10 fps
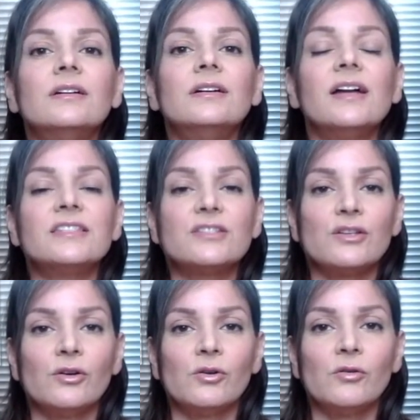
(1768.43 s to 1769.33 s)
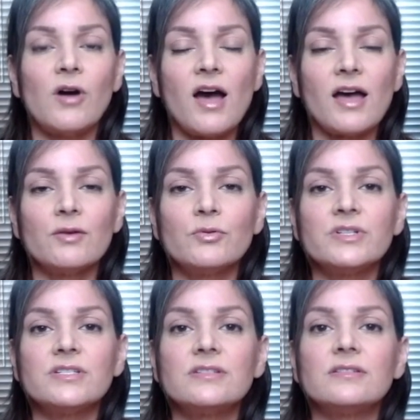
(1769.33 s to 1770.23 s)
And so I
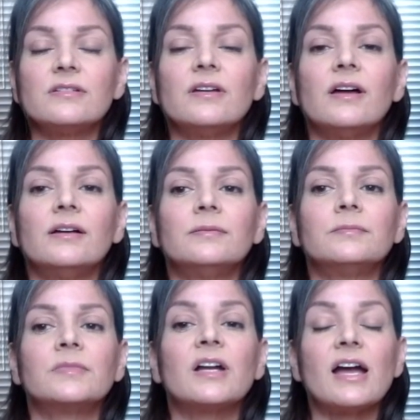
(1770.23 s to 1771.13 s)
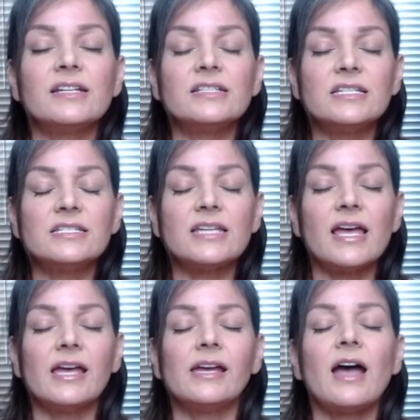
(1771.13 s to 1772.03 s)
was guided to
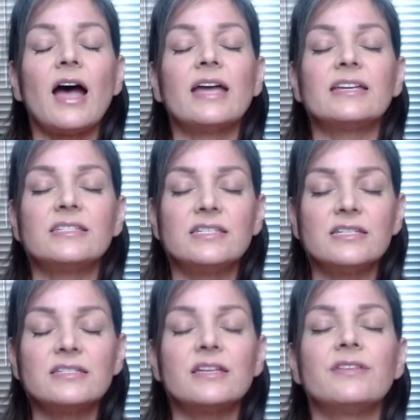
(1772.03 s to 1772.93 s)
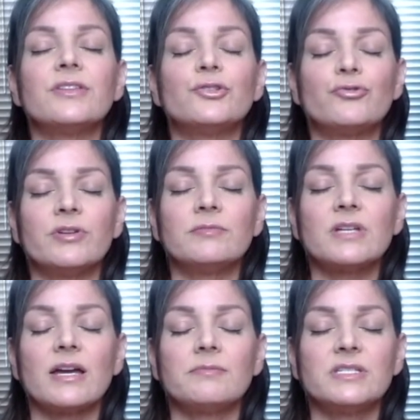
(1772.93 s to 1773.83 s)
say I exist in the
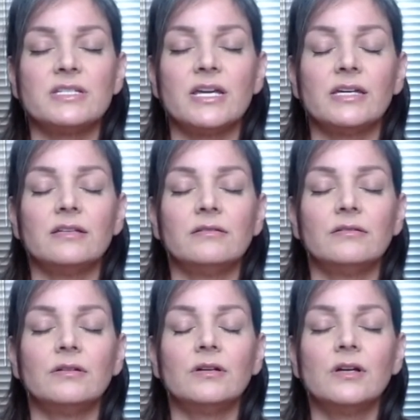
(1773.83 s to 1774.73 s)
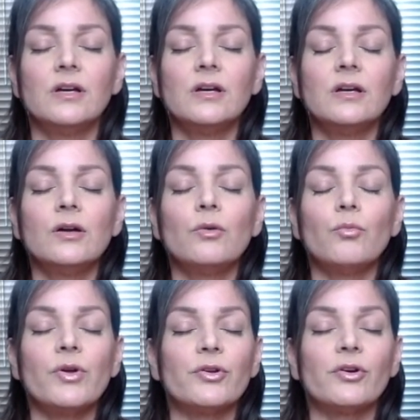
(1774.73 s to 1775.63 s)
dreamtime state,
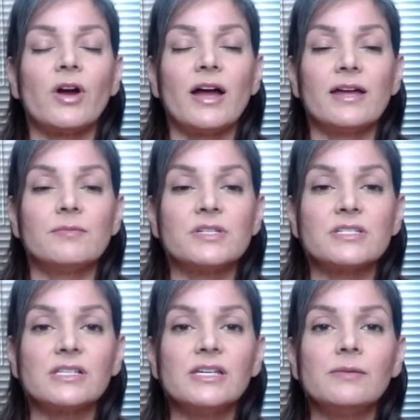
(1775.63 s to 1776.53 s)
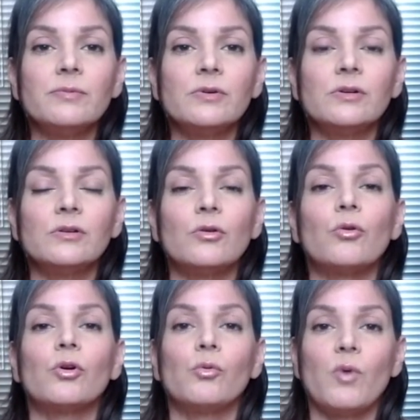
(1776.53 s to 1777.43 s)
whether I am asleep
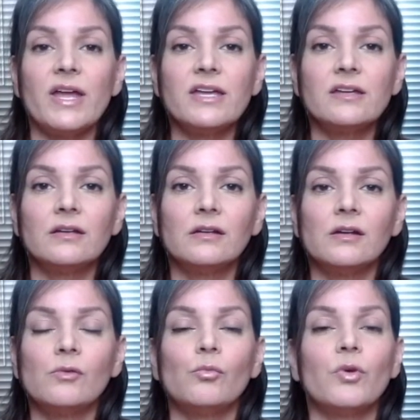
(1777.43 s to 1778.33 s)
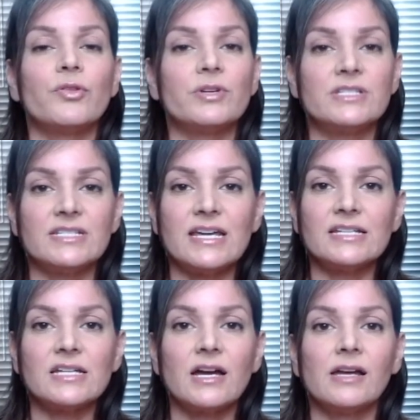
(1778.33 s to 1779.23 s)
or awake, whether it's
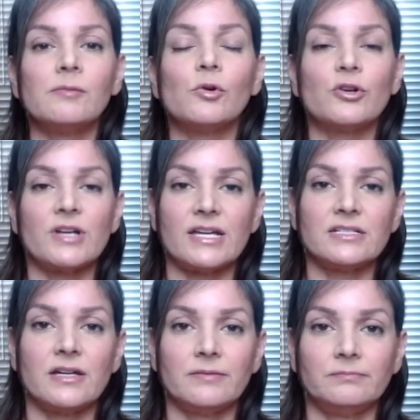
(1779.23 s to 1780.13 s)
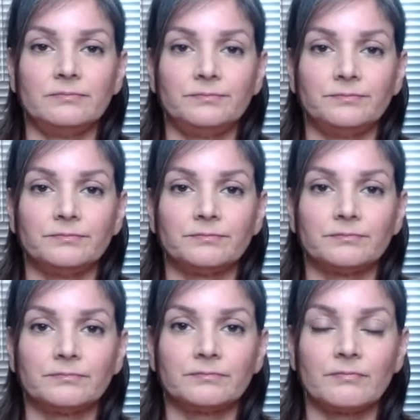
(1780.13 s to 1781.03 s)
daytime or nighttime.
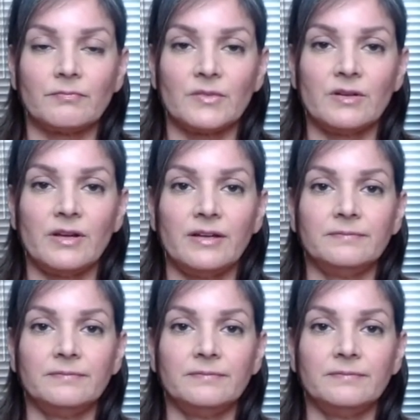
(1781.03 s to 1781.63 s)
Okay.